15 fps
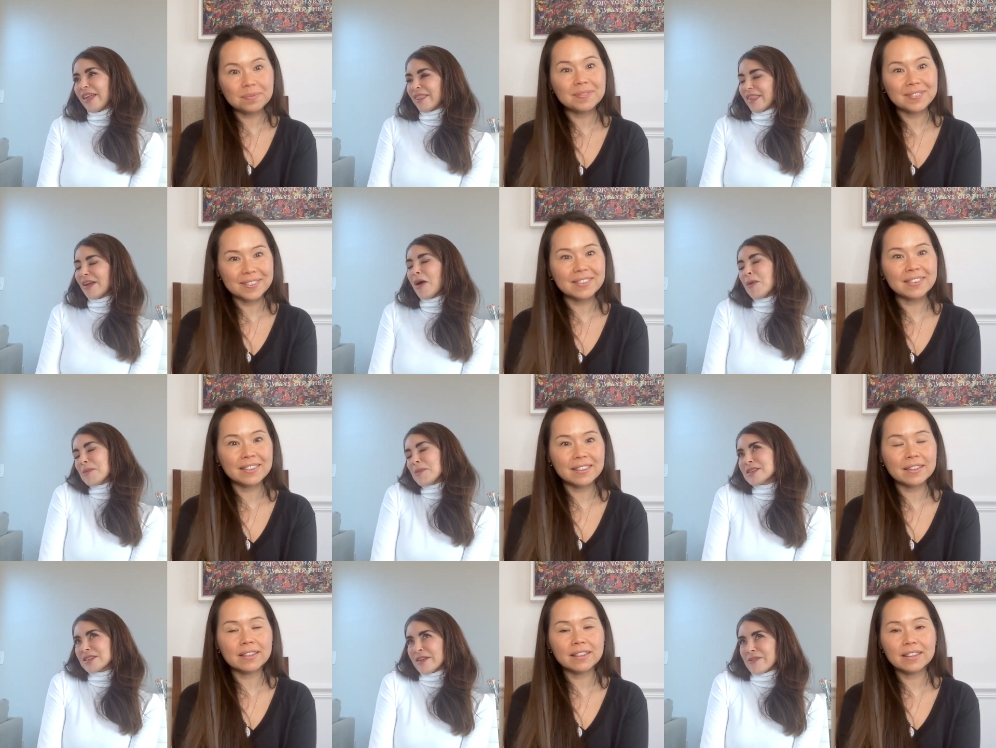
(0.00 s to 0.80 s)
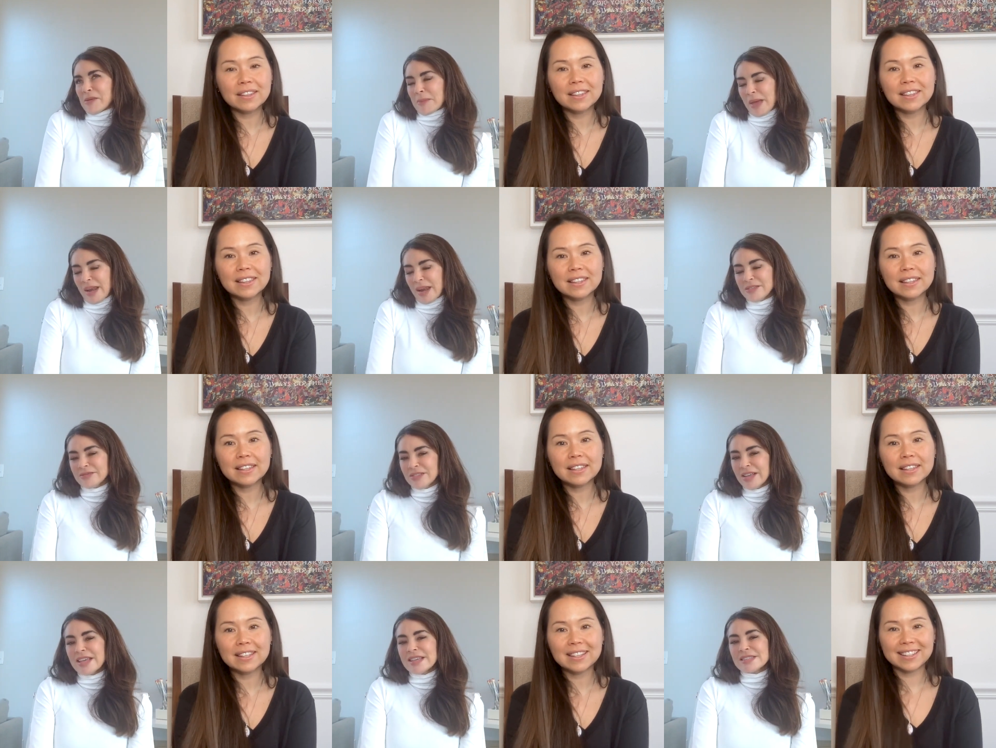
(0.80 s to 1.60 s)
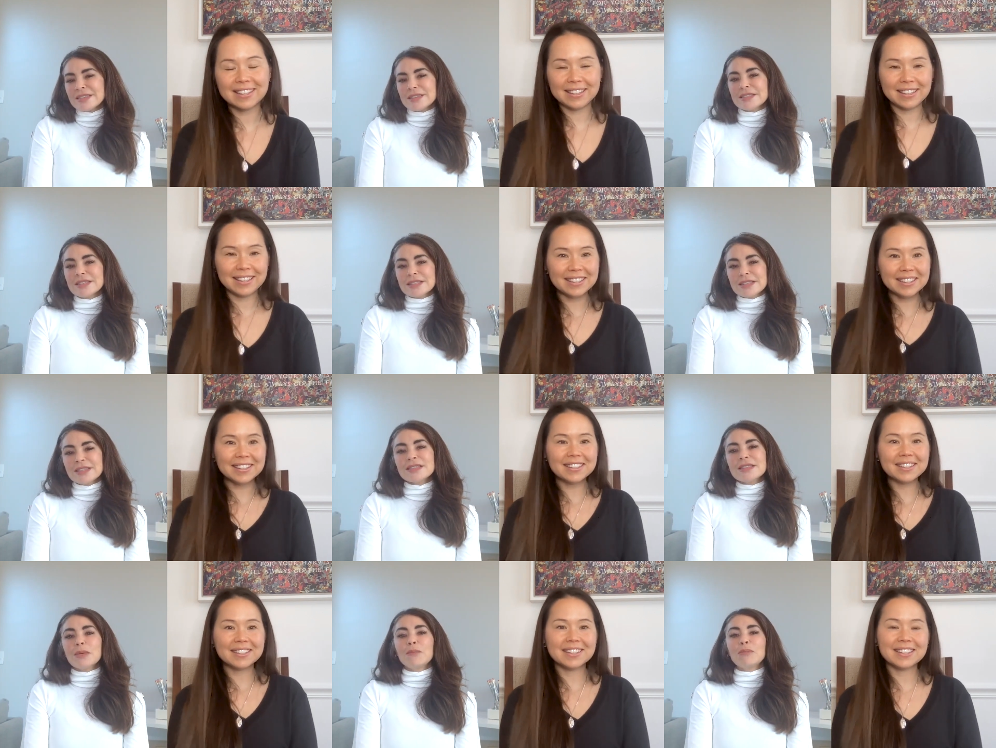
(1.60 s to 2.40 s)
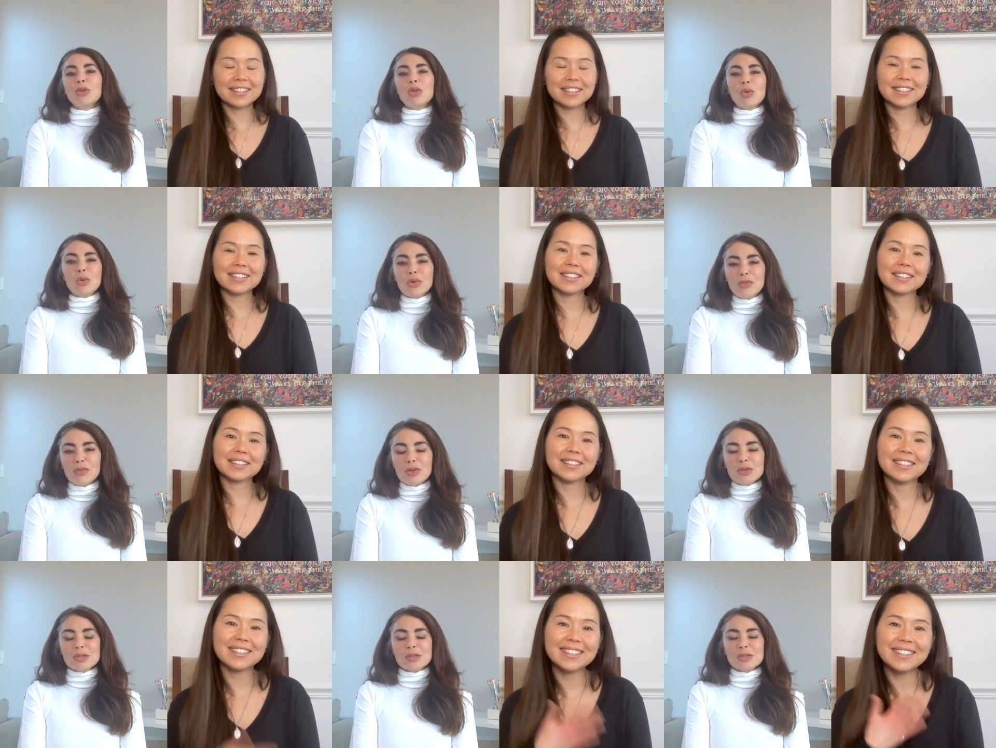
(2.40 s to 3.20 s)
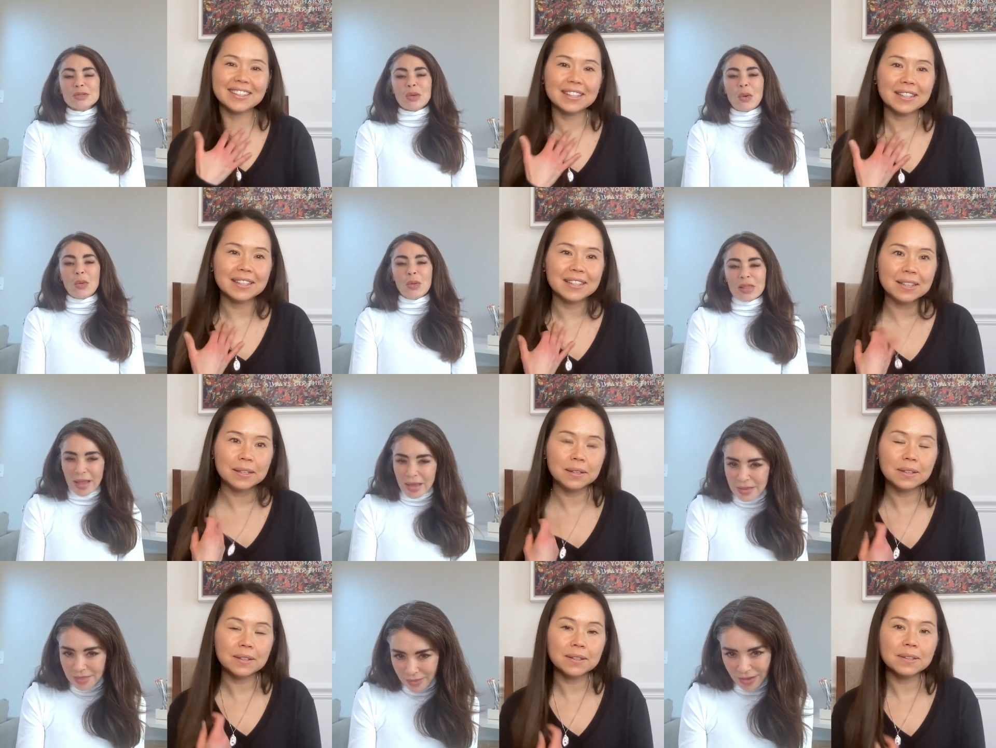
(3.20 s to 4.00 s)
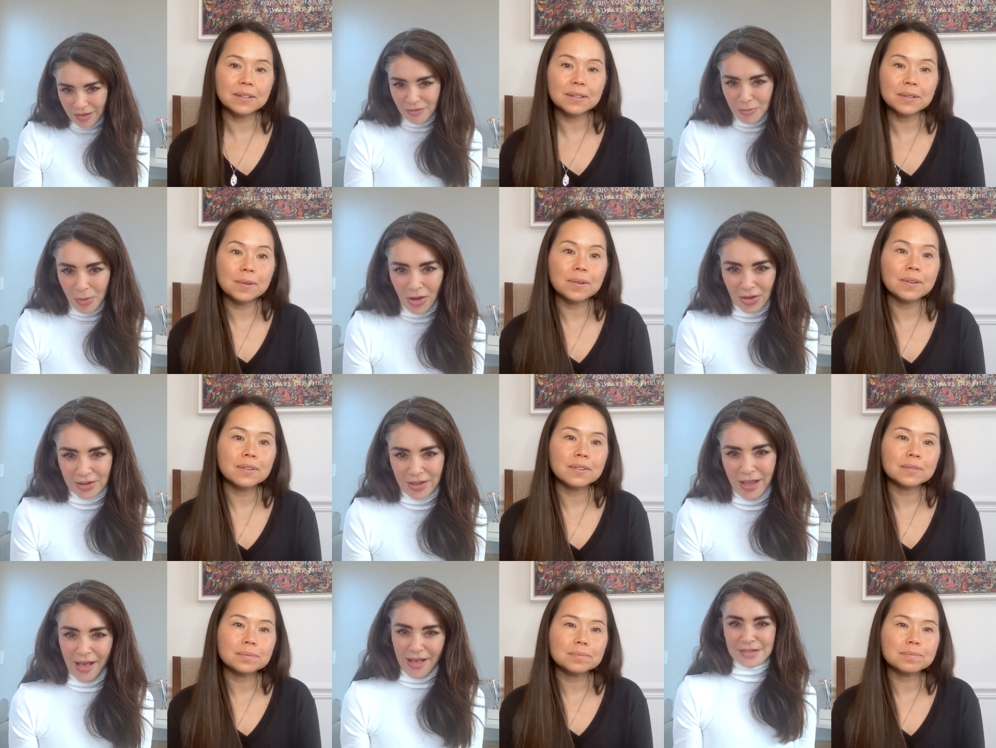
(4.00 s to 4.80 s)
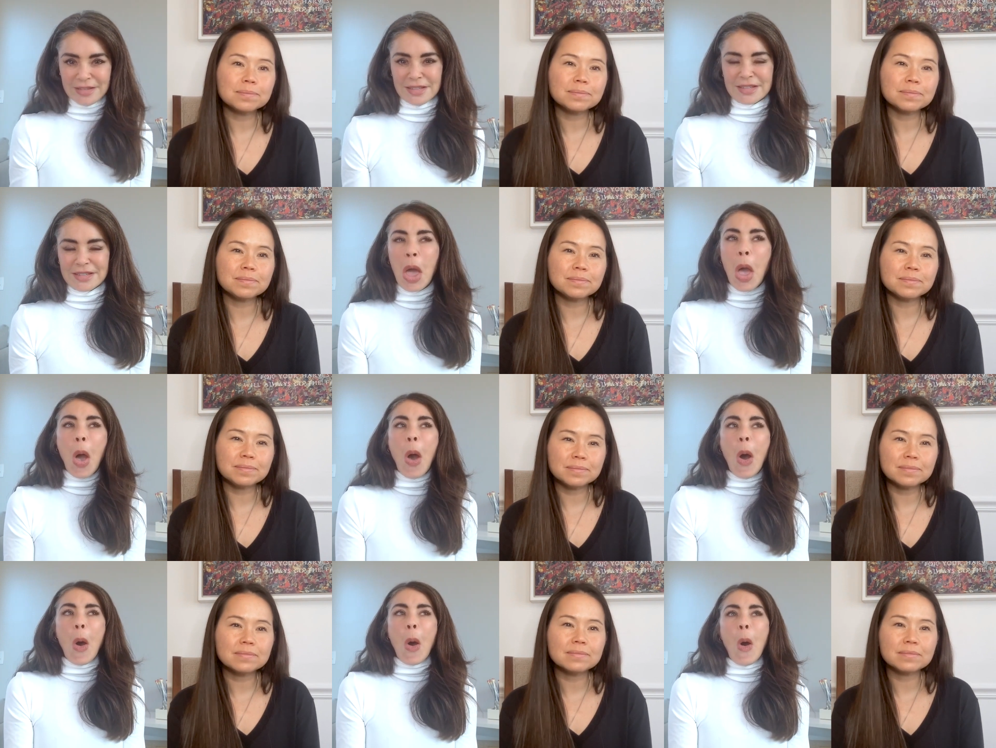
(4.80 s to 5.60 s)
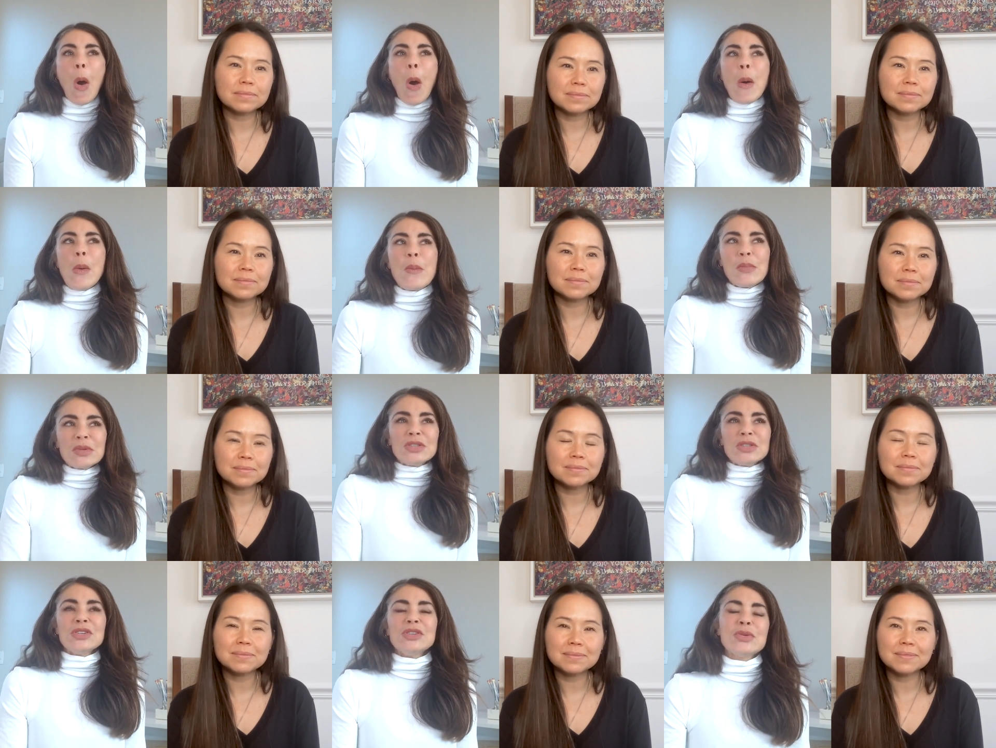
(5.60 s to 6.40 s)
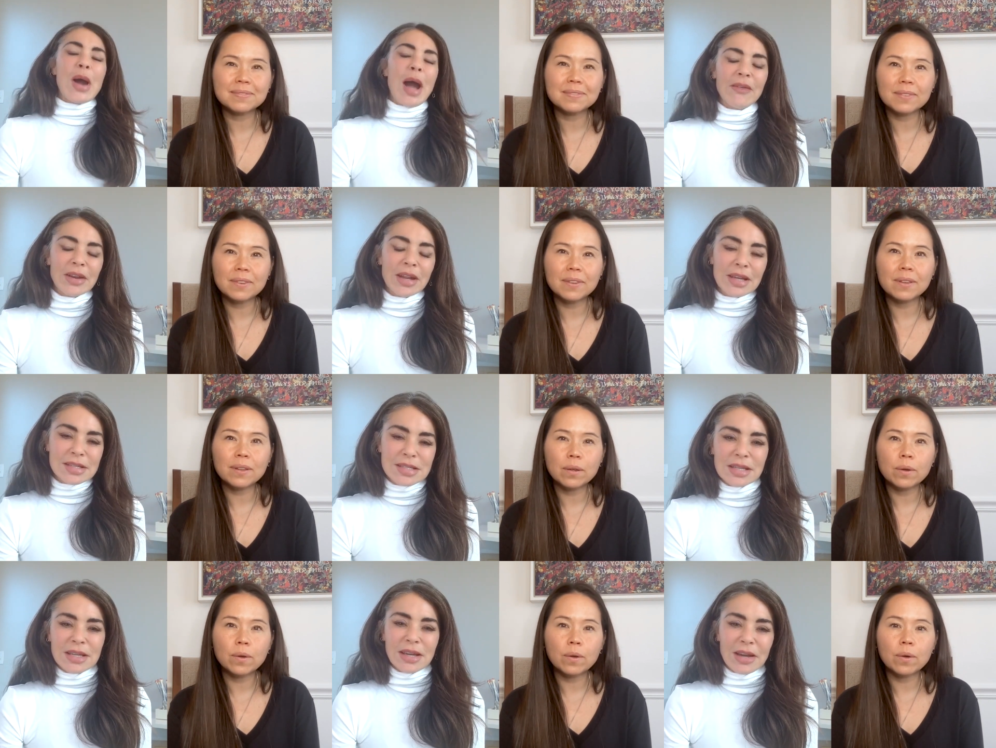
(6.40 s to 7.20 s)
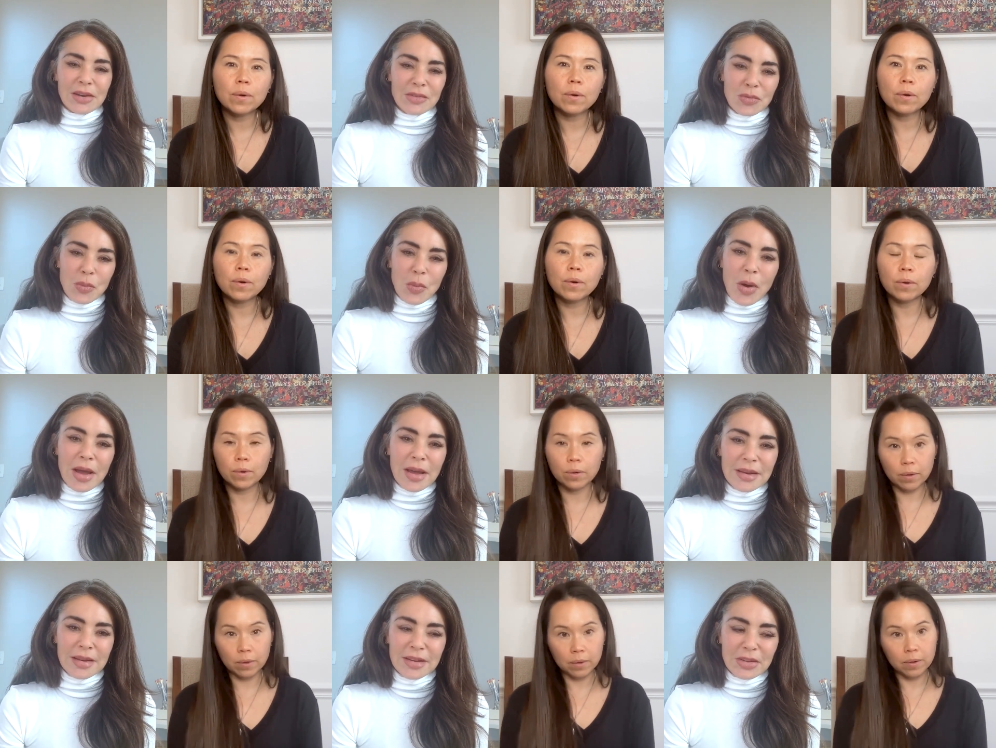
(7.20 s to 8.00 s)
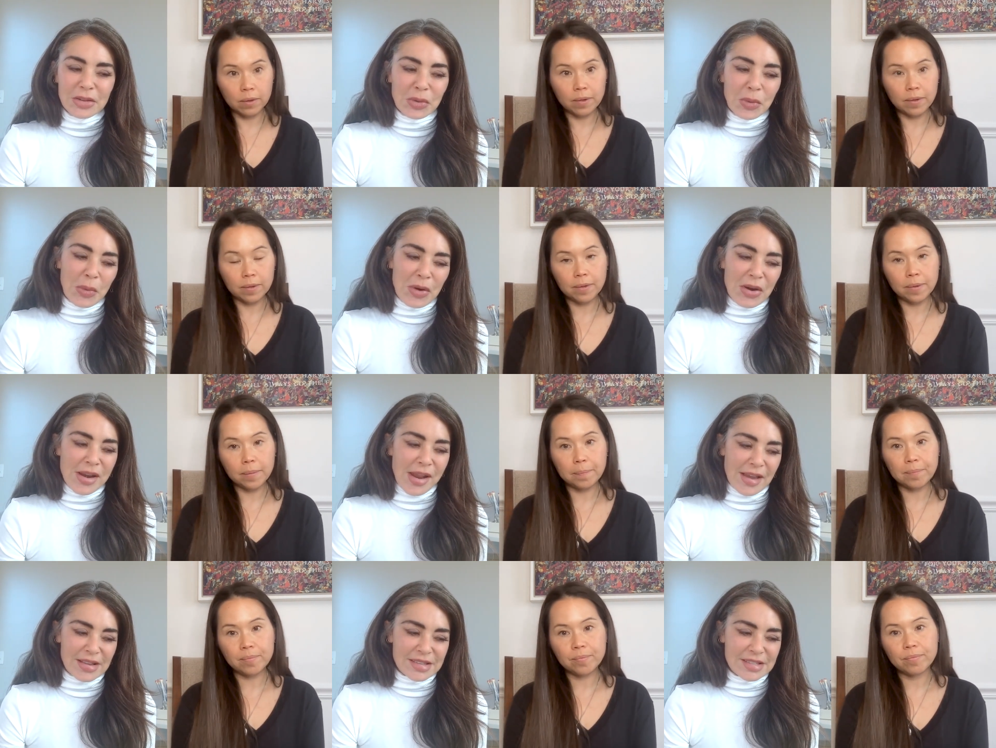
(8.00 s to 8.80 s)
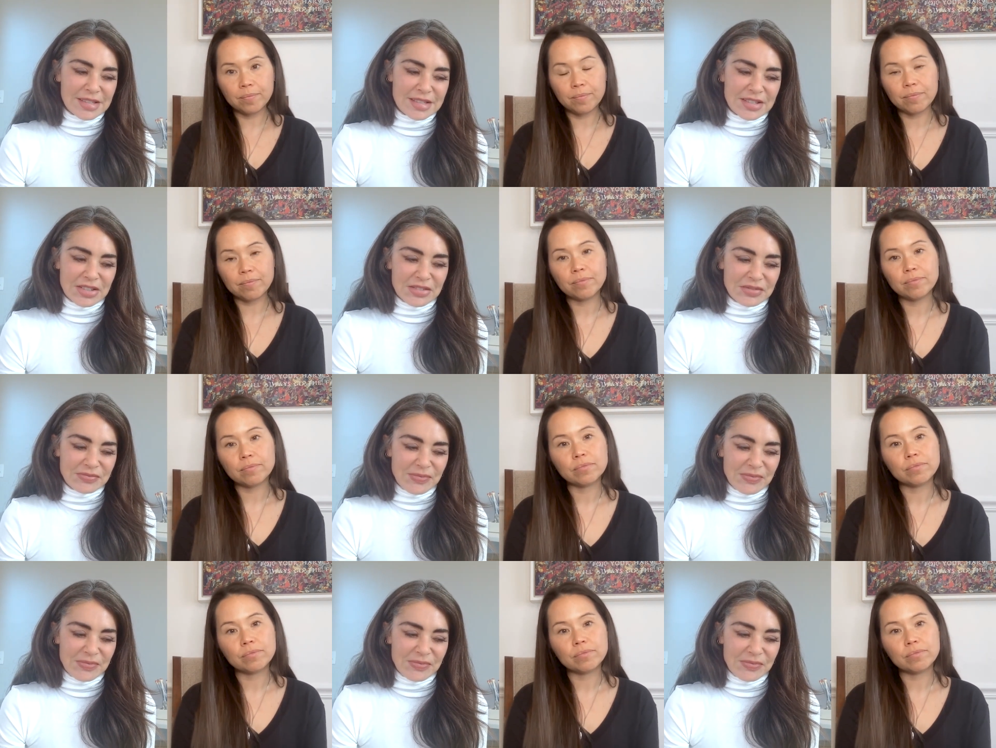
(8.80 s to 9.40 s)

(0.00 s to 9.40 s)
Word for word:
Speaker 1: I think almost everybody, since this is the beautiful soul led life podcast, mm-hmm. do you have an idea of what your next